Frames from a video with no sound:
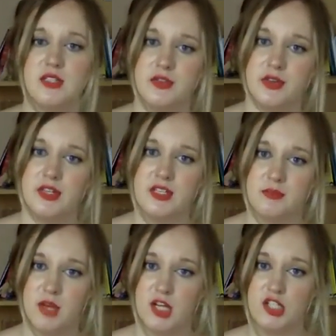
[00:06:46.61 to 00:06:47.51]
not as
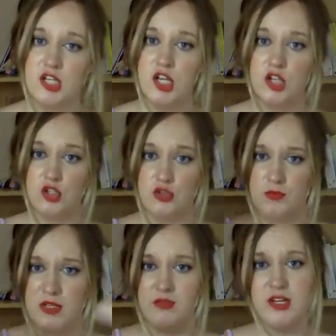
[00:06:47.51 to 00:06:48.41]
much to
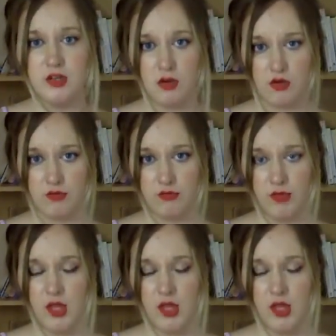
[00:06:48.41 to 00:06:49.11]
be rid of.